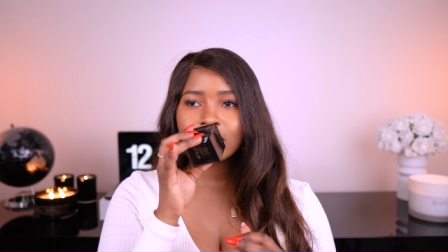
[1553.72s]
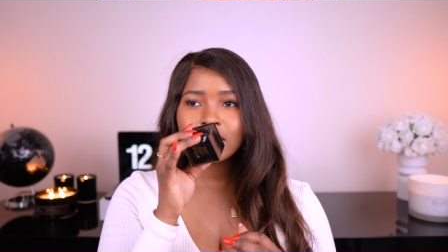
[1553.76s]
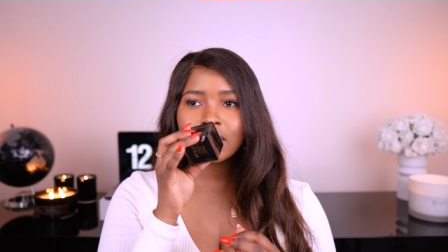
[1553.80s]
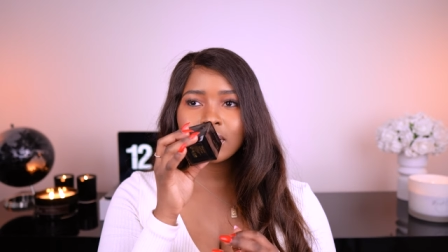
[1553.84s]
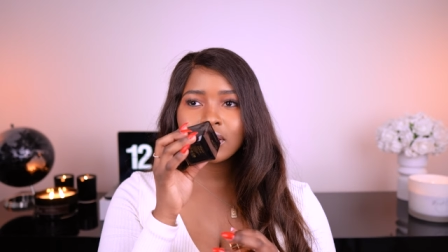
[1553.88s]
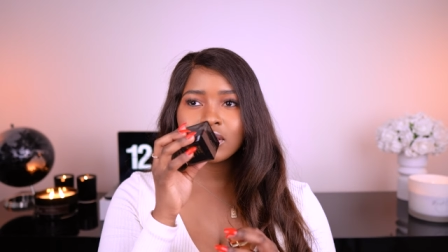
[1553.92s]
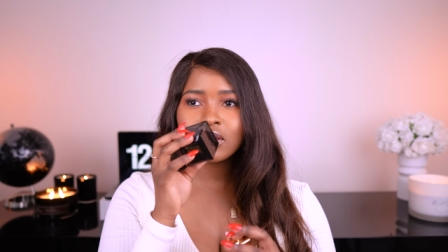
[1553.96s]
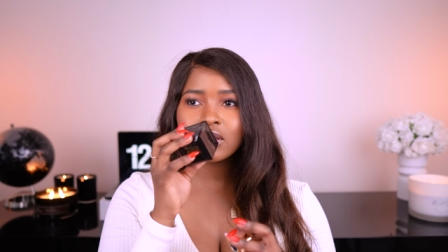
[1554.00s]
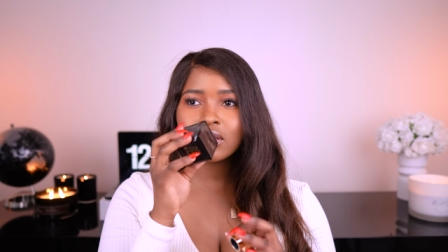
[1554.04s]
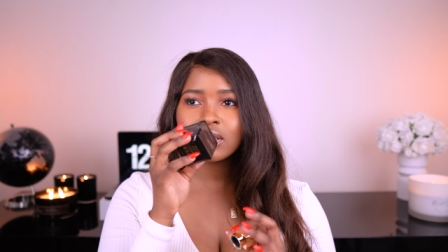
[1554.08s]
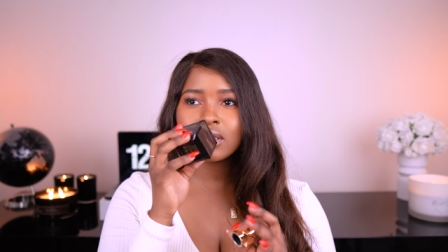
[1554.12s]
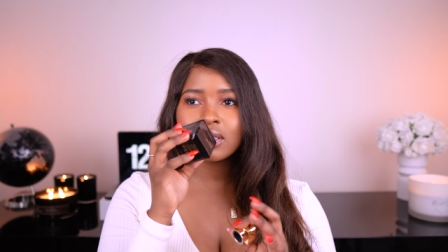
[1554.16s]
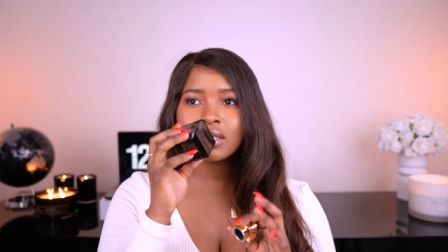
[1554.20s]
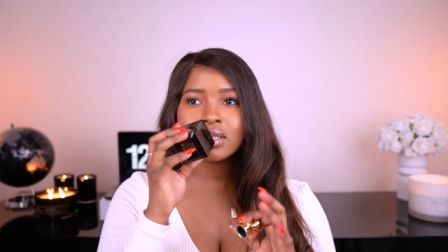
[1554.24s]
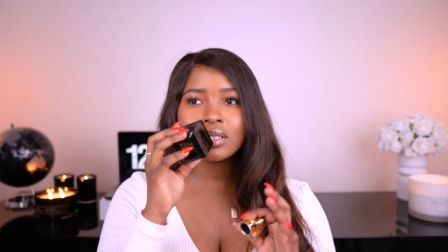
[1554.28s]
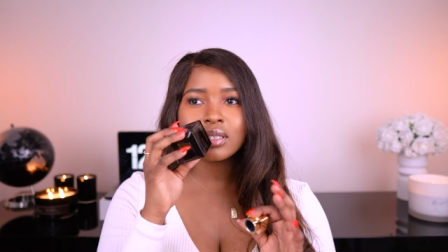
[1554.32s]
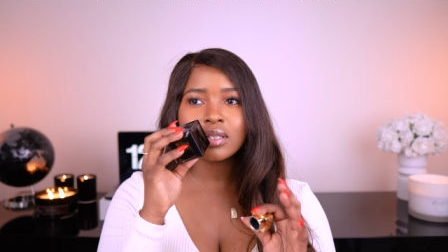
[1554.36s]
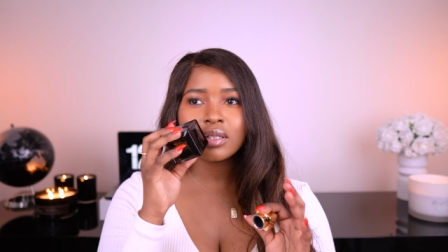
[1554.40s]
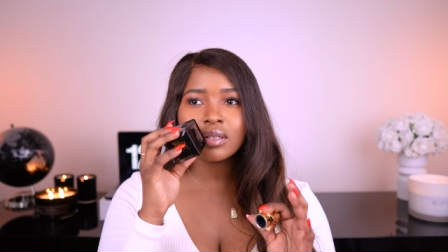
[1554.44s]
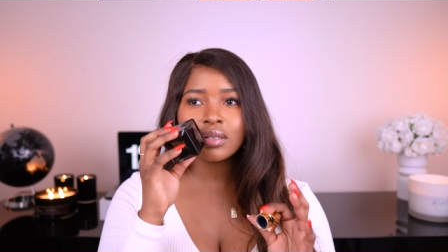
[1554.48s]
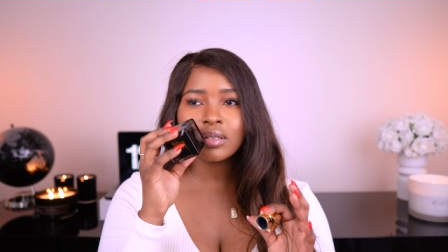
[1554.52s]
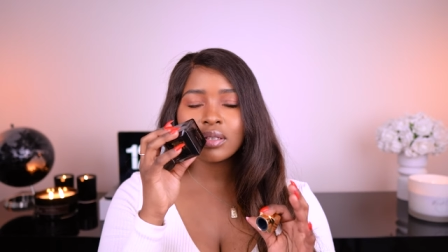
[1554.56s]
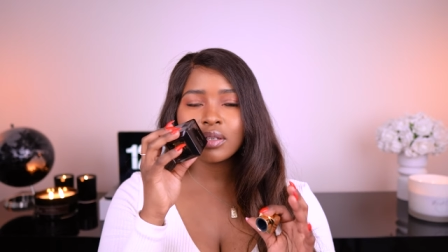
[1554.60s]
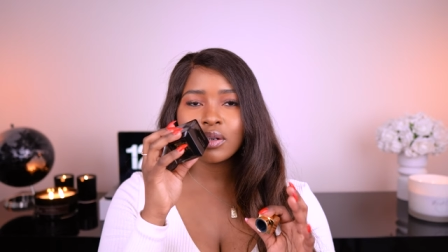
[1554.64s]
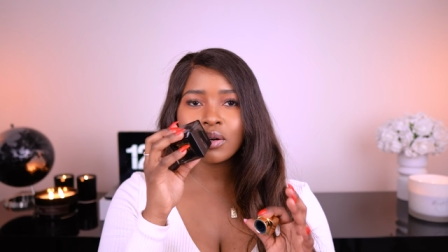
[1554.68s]
they
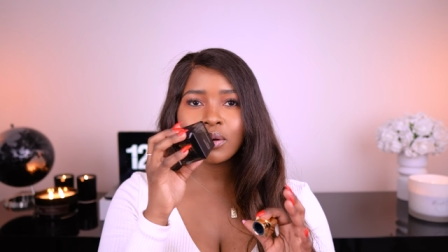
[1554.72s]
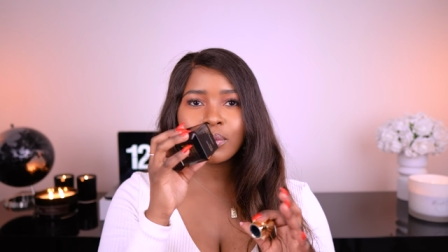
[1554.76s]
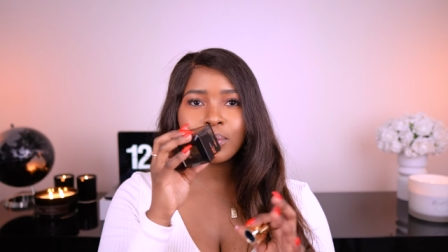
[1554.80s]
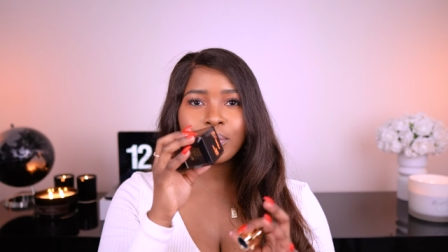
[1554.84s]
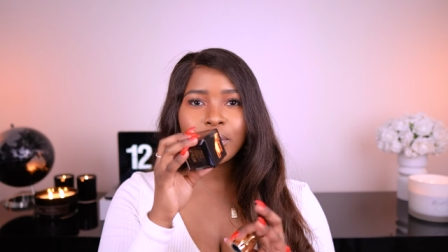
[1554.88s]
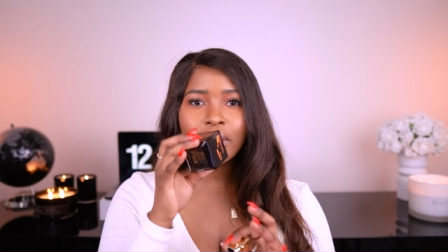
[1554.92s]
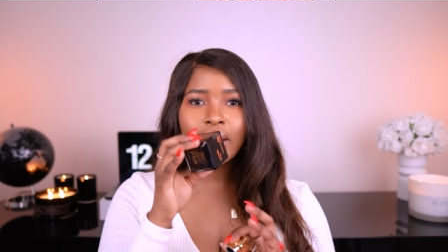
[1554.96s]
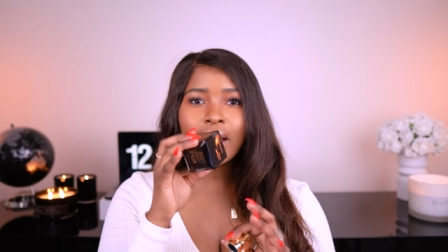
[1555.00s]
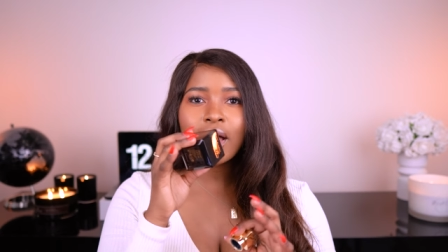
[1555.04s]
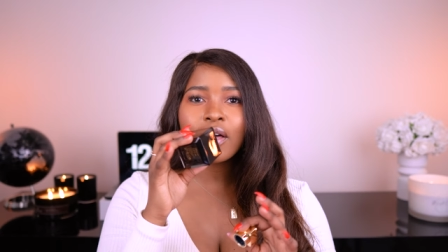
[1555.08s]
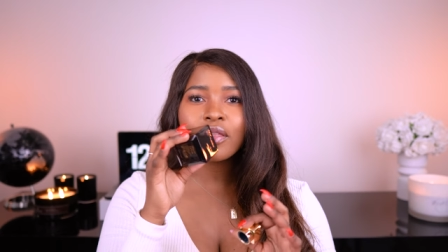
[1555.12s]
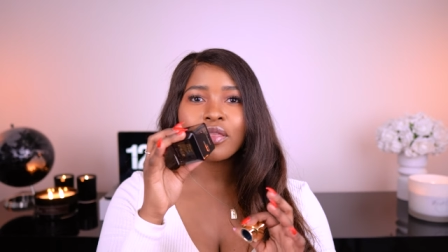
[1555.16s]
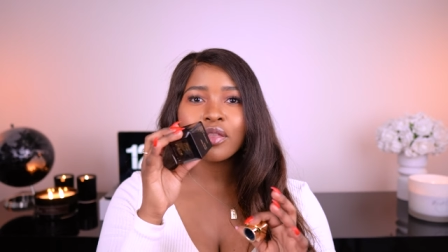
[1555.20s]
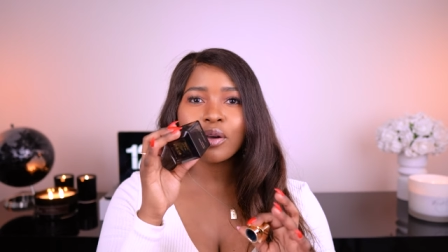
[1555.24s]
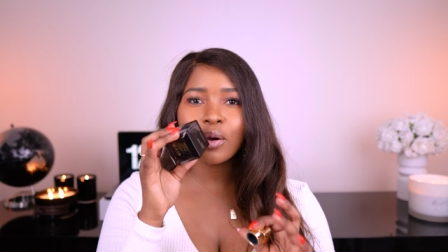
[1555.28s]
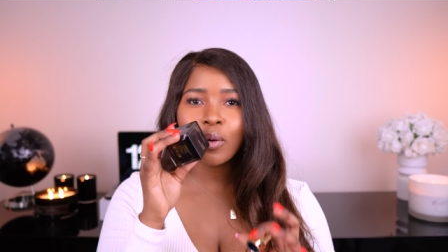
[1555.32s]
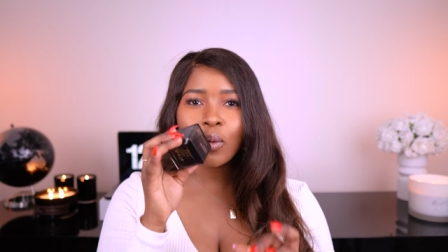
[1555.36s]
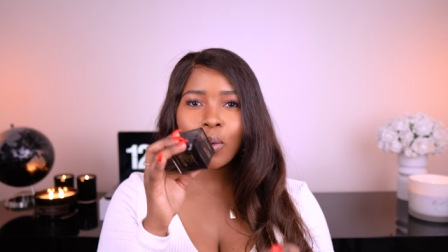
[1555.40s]
just, you know, bring out the